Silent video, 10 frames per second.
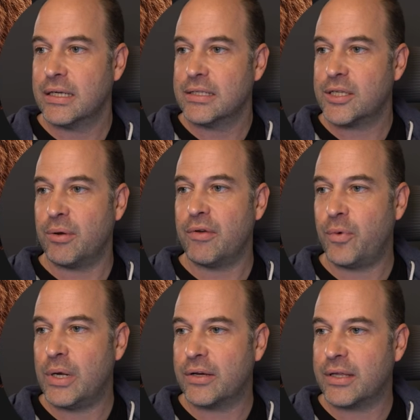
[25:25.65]
So if
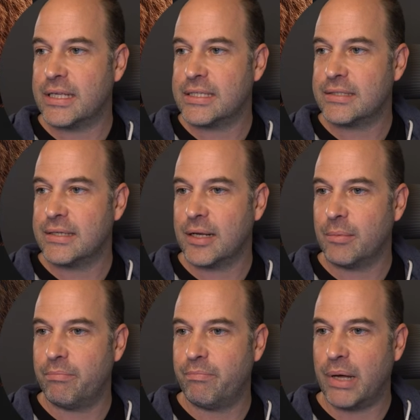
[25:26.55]
we look at this
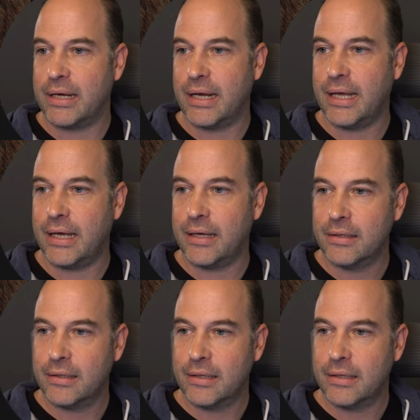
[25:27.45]
little button here,